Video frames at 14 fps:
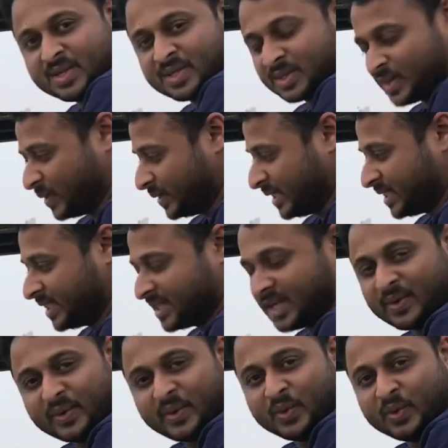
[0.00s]
So this is
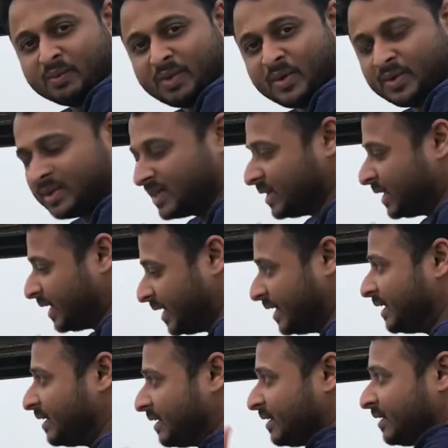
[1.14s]
how you mount,
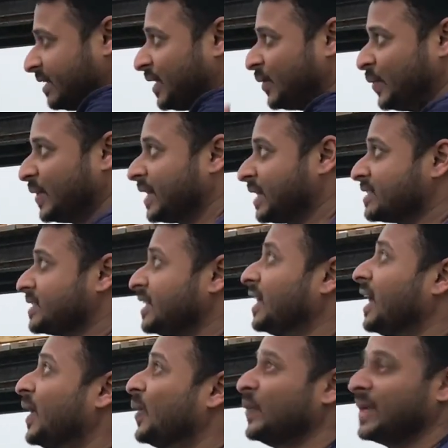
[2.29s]
and now we can see
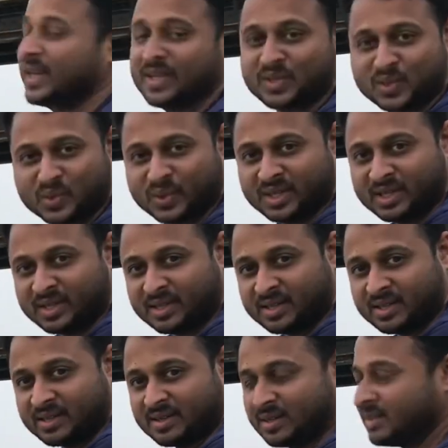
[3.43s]
how we can shoot
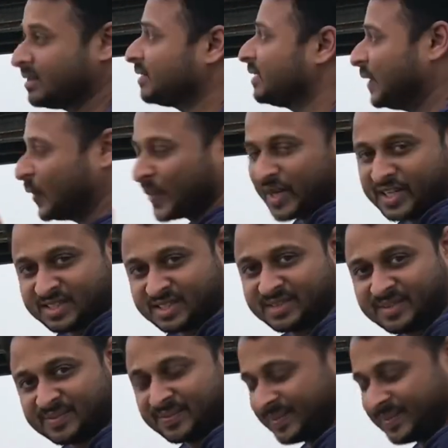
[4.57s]
the location.